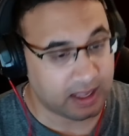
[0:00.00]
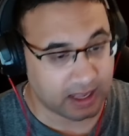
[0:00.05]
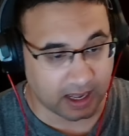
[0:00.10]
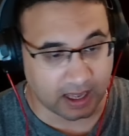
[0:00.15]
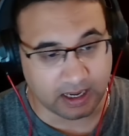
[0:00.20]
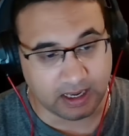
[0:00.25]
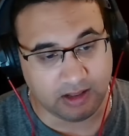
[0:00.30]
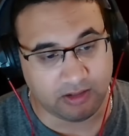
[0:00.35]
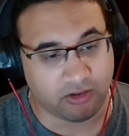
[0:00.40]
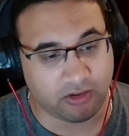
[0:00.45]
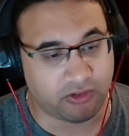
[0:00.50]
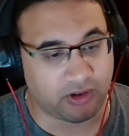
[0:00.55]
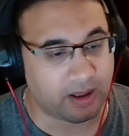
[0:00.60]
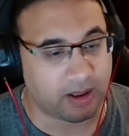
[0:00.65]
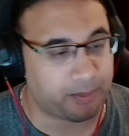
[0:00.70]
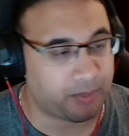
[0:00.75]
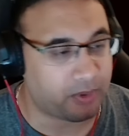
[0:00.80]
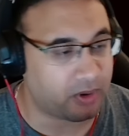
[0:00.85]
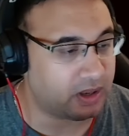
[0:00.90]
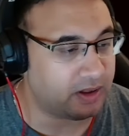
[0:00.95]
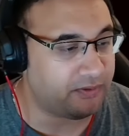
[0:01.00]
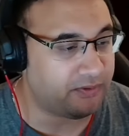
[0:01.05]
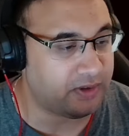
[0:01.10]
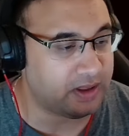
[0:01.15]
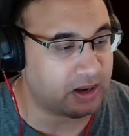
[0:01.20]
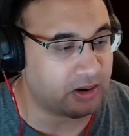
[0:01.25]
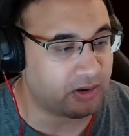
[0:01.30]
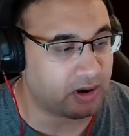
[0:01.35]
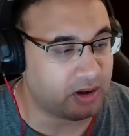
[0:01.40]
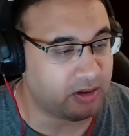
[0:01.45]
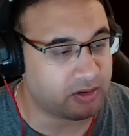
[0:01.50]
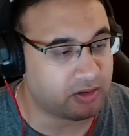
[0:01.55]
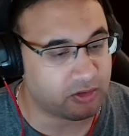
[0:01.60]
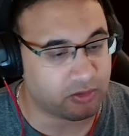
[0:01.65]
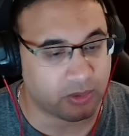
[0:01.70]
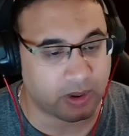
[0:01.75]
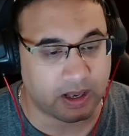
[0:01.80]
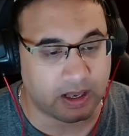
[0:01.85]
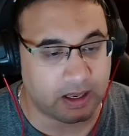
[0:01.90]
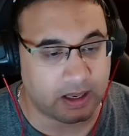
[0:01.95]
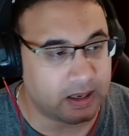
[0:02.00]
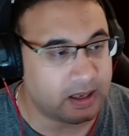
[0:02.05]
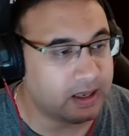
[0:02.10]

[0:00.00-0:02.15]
I need to check Polyphia out as well.